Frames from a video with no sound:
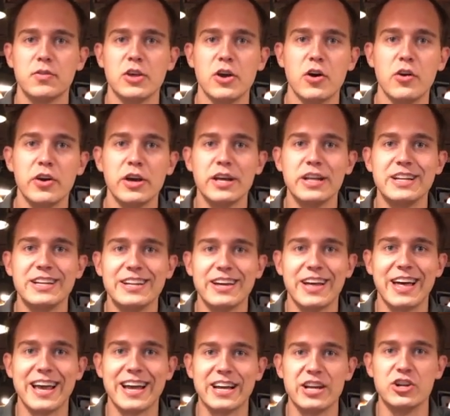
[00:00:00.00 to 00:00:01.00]
The only
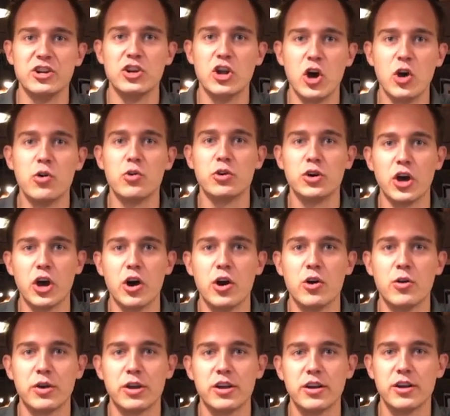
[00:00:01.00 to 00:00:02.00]

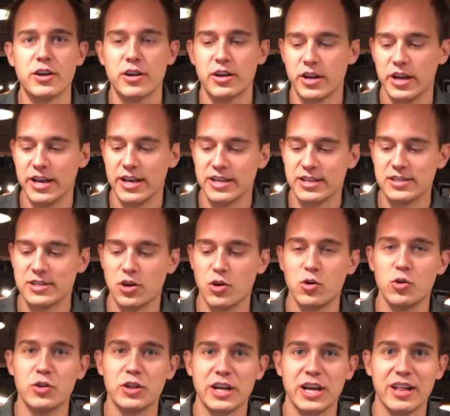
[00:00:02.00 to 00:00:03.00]
no-go here is
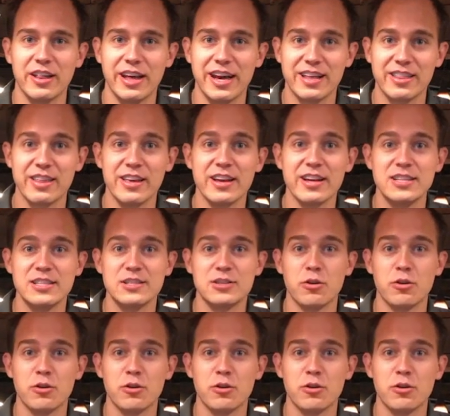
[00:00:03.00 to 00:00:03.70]
holding it like this.